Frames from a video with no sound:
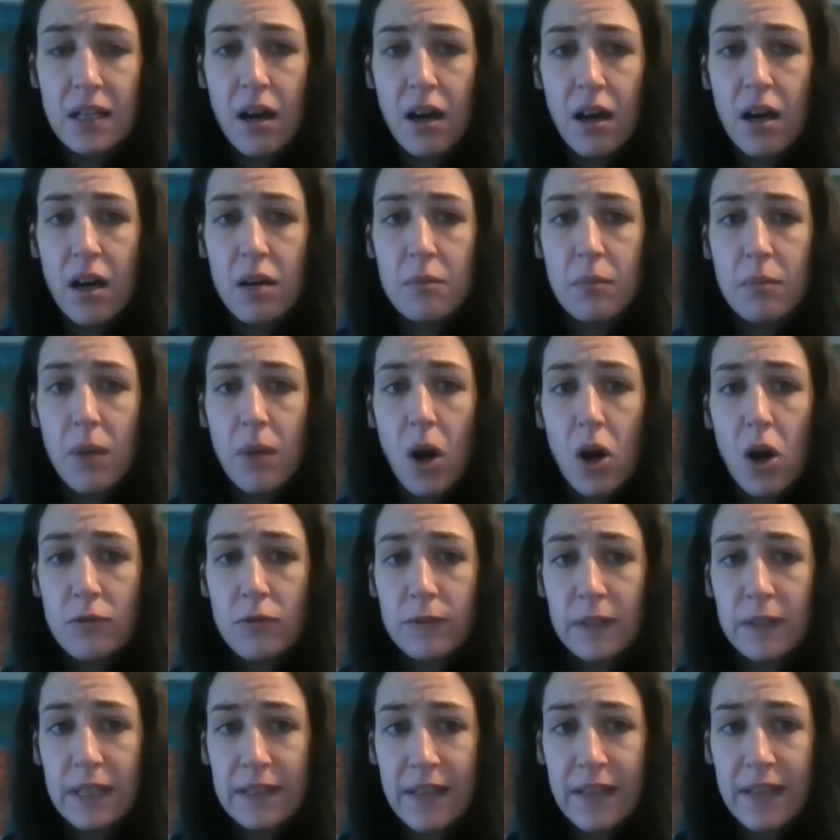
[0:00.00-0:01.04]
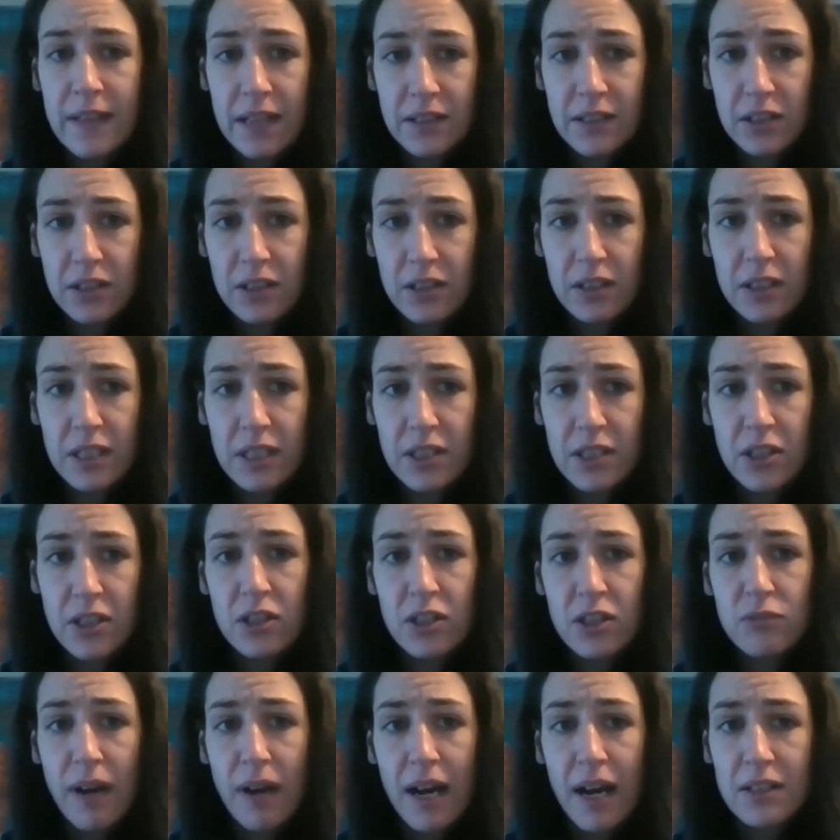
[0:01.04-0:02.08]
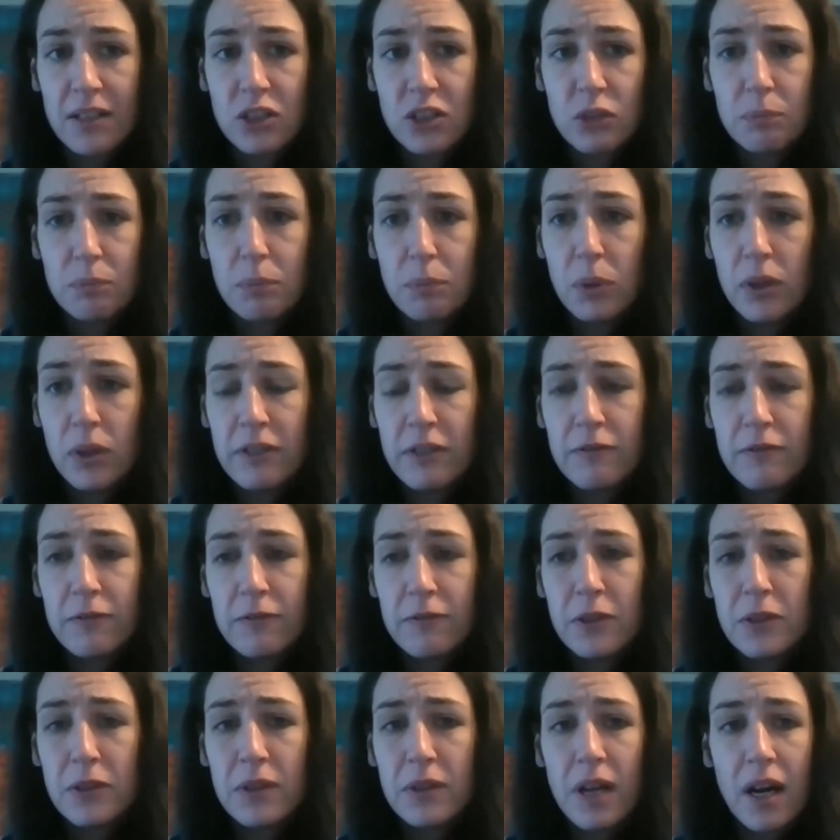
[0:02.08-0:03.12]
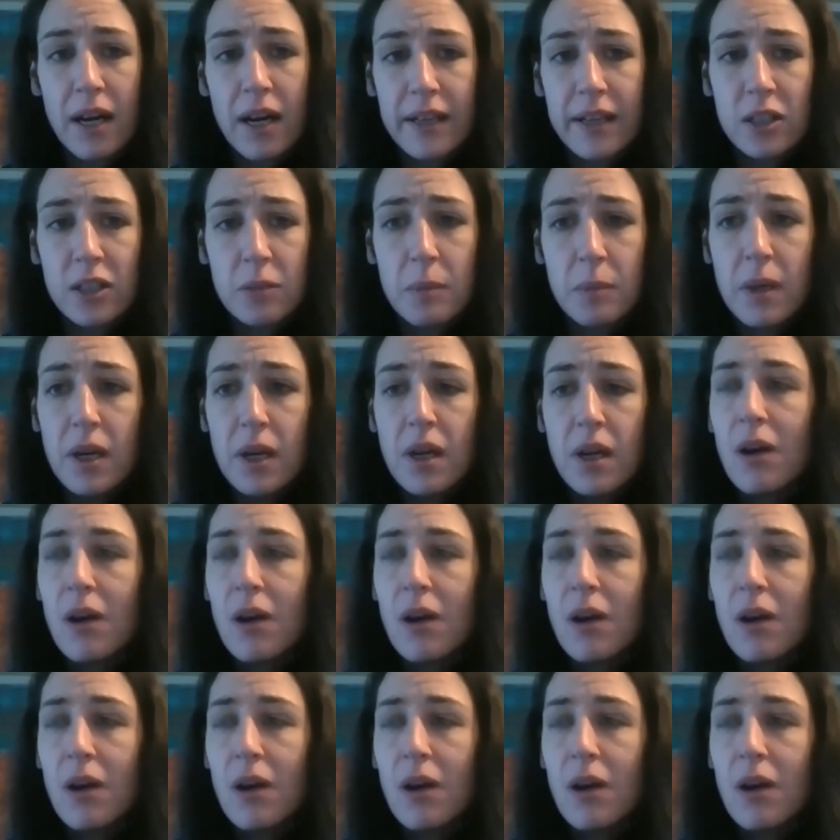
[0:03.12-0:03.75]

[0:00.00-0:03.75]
um, hopefully that's going to deter rats and putting food high up.